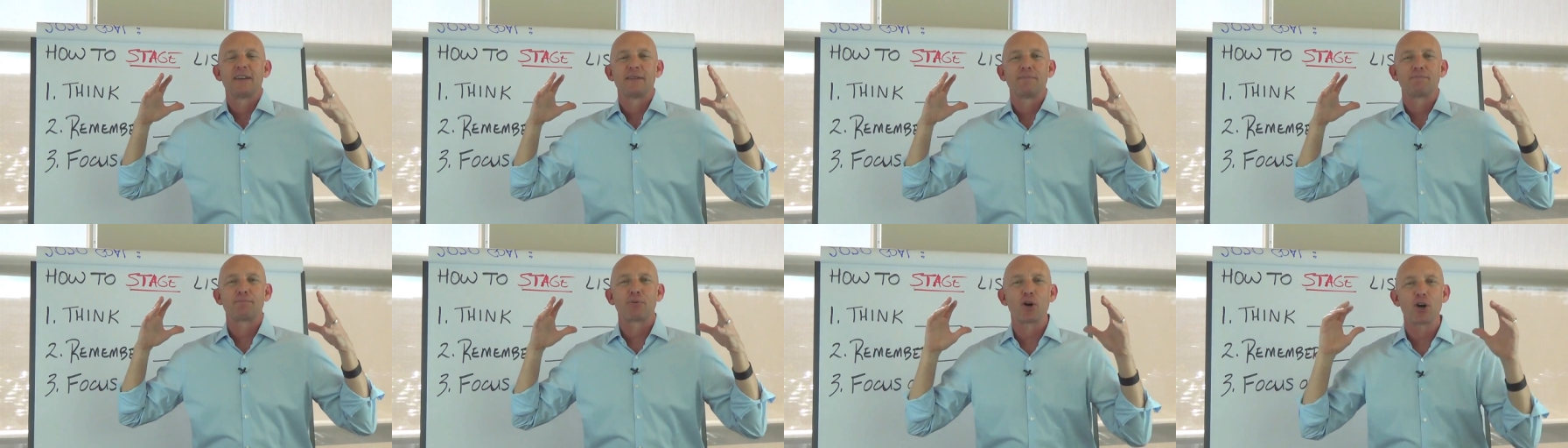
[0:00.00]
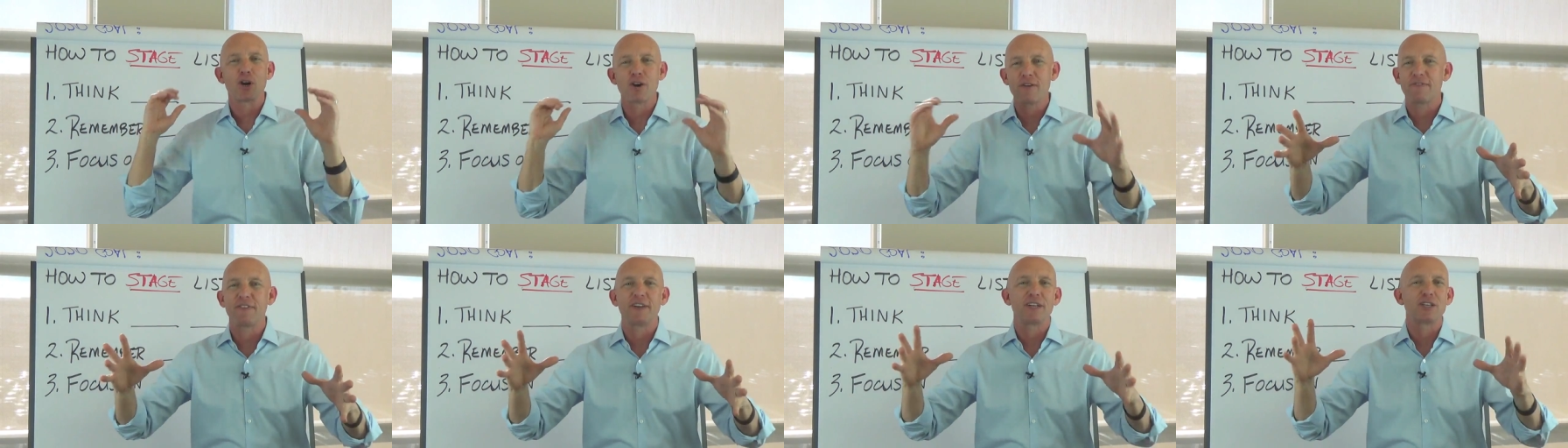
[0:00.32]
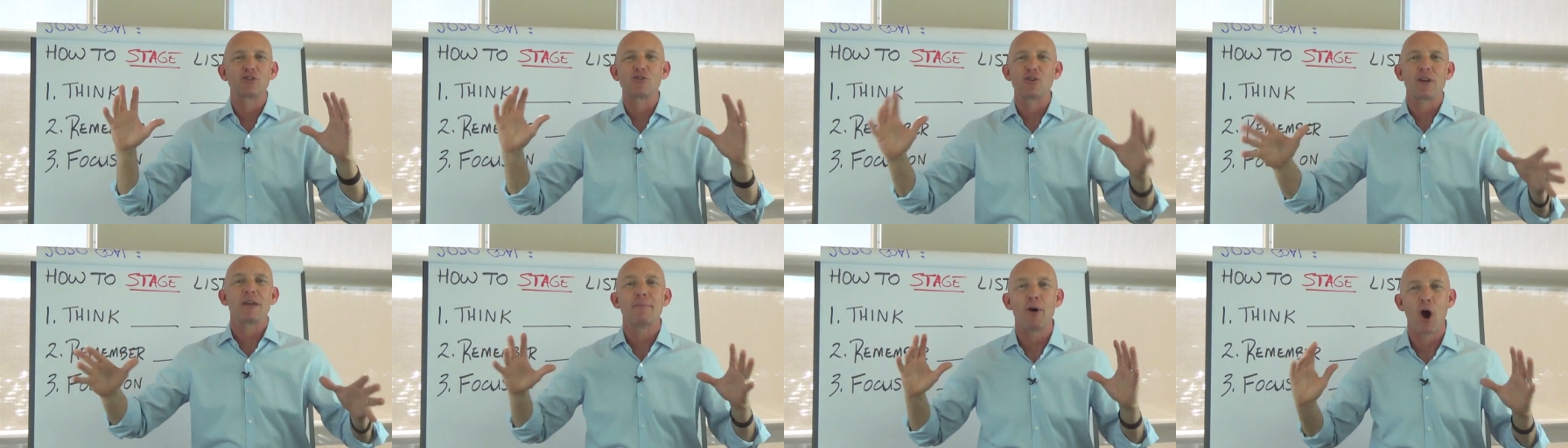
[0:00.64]
perfect
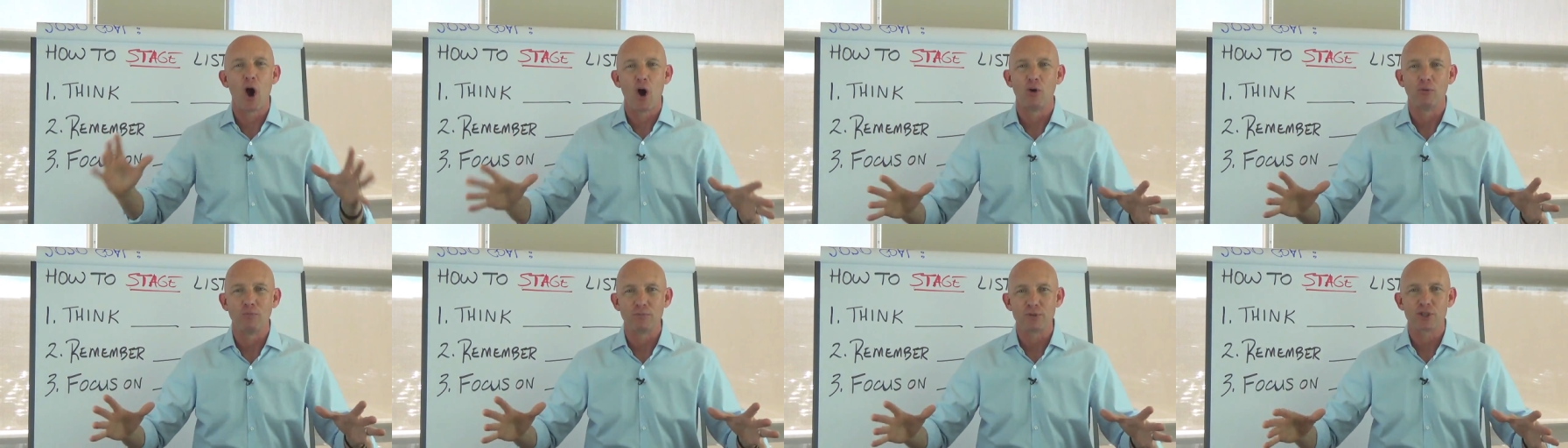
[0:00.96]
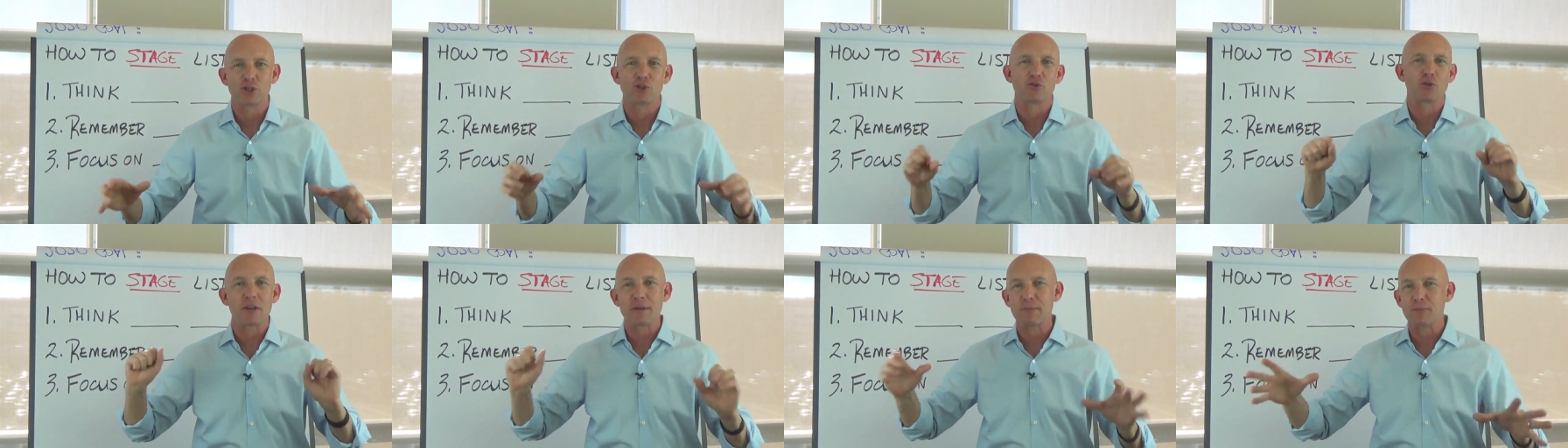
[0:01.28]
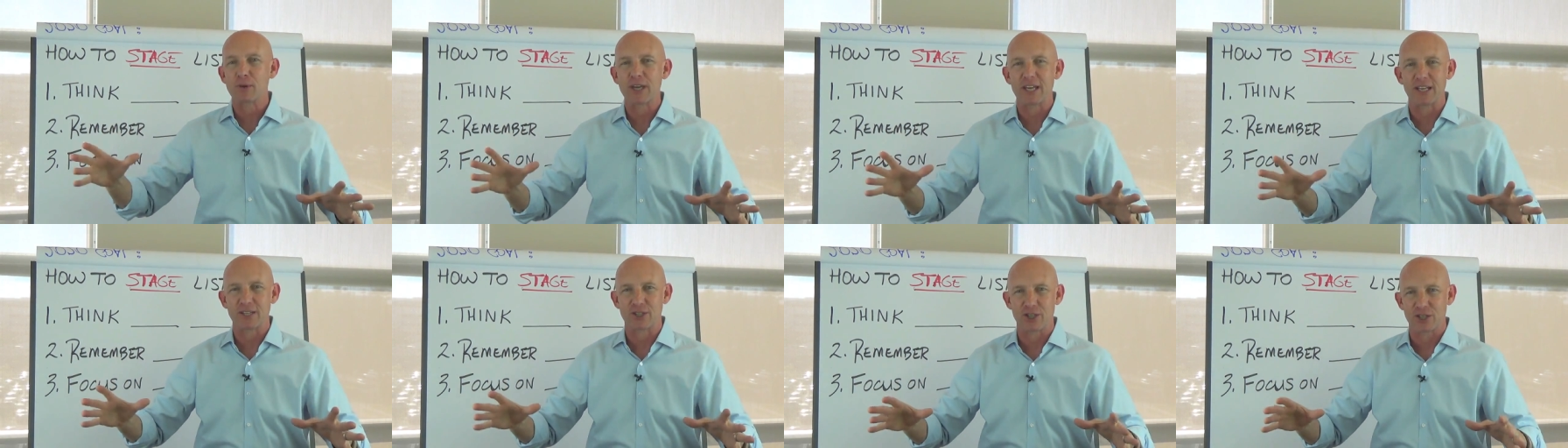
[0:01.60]
dream homes, dream
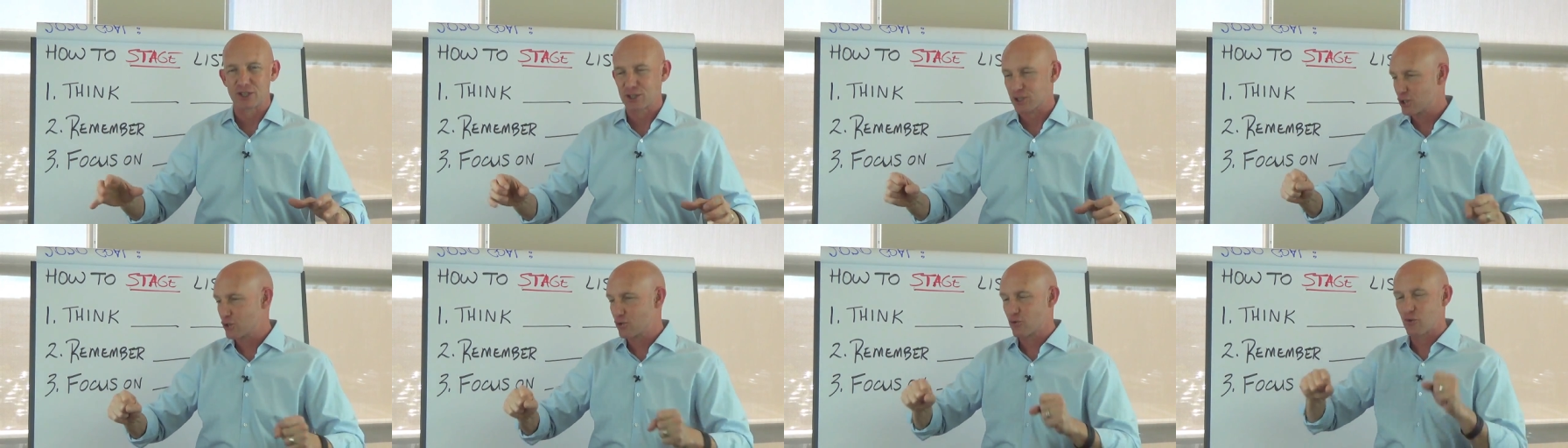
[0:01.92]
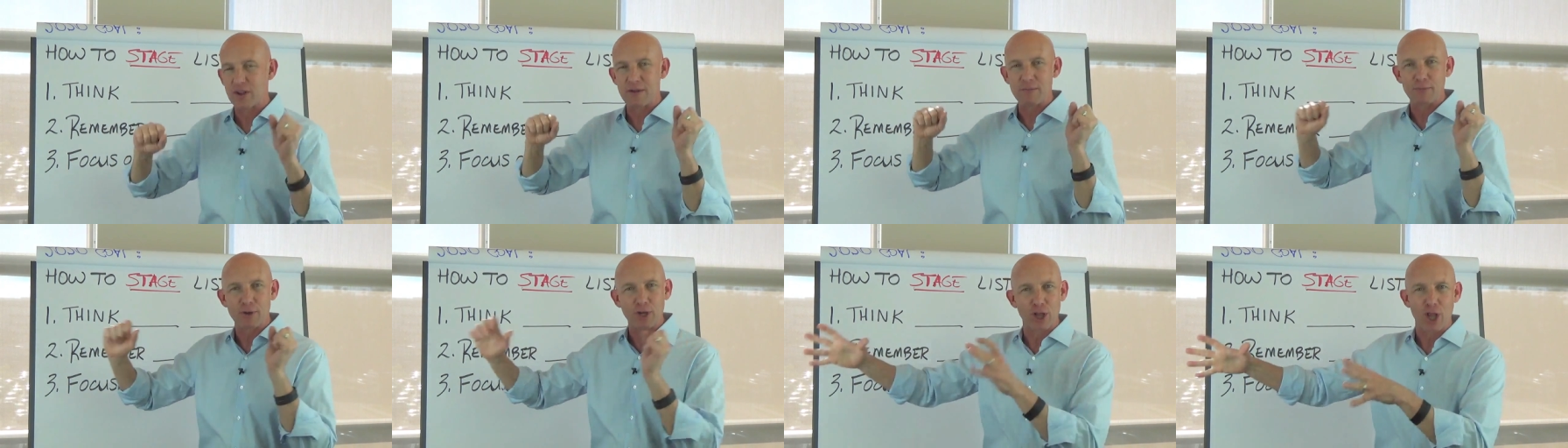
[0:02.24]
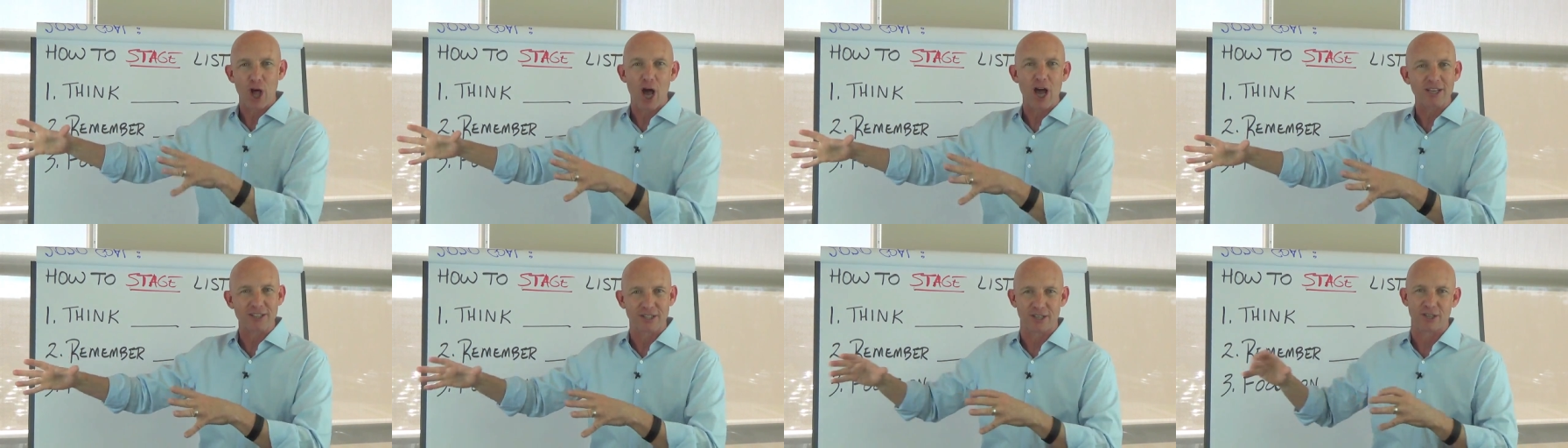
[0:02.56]
kitchens, dream
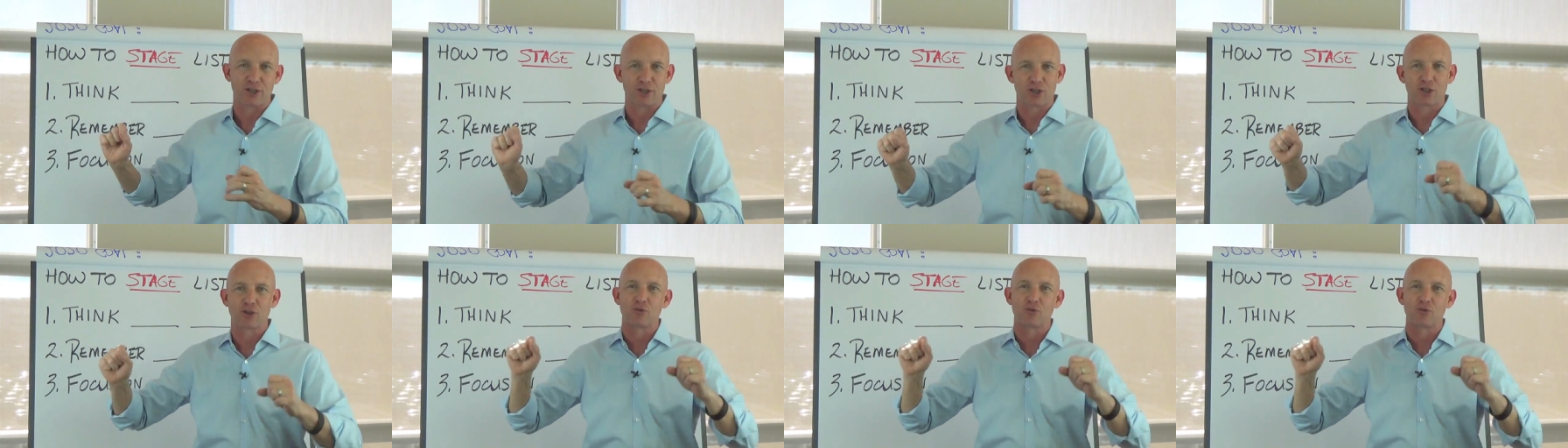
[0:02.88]
closets,